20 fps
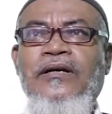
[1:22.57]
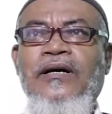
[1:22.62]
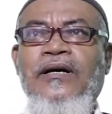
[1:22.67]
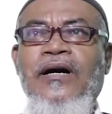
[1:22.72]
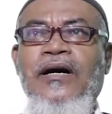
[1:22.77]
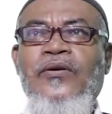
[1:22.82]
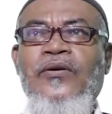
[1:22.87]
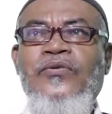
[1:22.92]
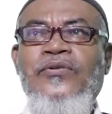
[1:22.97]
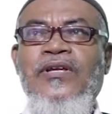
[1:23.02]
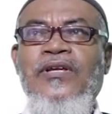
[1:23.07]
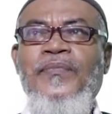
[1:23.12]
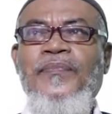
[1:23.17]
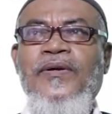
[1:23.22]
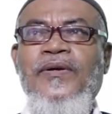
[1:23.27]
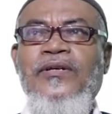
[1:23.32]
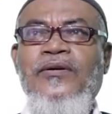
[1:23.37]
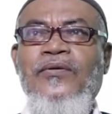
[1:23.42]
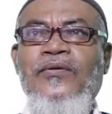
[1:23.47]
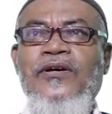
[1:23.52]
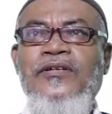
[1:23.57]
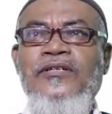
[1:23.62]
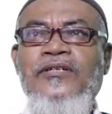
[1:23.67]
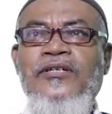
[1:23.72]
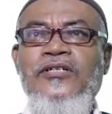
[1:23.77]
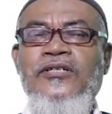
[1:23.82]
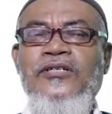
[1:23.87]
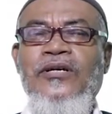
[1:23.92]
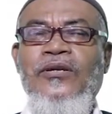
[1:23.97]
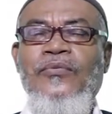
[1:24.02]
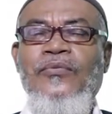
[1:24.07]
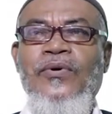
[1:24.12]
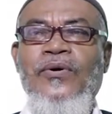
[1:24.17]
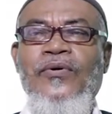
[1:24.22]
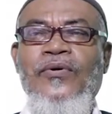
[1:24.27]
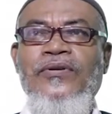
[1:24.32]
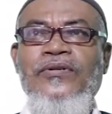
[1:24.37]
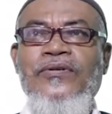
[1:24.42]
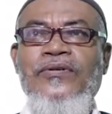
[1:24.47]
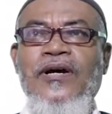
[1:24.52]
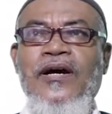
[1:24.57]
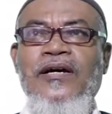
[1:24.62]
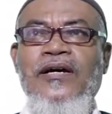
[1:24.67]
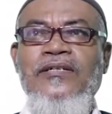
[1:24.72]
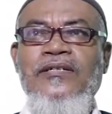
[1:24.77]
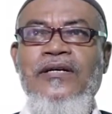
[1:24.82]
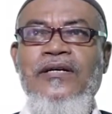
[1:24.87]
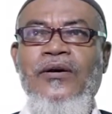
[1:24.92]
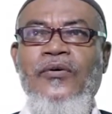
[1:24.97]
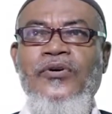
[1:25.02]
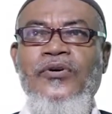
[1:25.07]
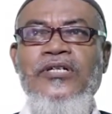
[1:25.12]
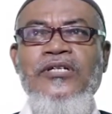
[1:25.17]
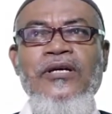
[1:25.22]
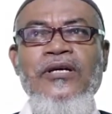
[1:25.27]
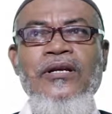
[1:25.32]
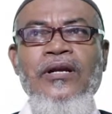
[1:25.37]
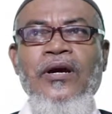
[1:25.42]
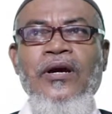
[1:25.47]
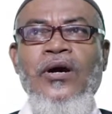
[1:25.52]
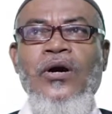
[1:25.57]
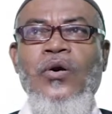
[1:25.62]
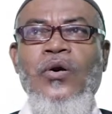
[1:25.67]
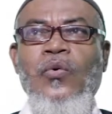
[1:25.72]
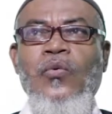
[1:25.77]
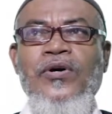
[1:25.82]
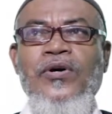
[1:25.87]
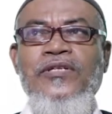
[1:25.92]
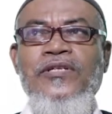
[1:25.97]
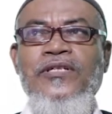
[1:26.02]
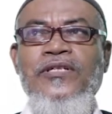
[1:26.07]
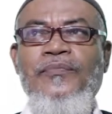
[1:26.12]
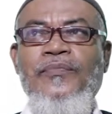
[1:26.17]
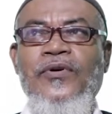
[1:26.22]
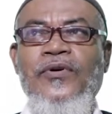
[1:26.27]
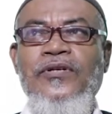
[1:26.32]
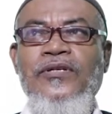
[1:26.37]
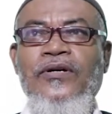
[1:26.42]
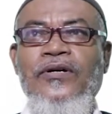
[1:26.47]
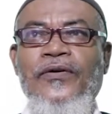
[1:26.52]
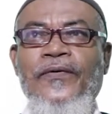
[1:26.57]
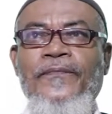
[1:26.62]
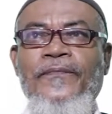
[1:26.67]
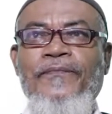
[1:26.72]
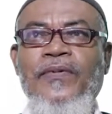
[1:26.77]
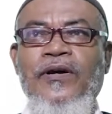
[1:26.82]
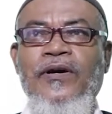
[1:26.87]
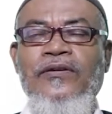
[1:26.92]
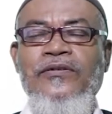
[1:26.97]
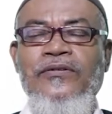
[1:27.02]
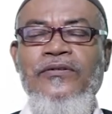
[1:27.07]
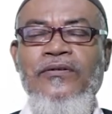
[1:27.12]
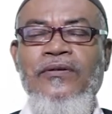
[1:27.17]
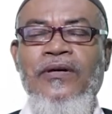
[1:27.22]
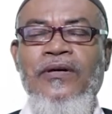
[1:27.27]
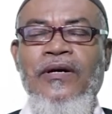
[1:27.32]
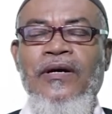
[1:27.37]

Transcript: and on that particular session we are going to ask a question: what is a pointer comparison?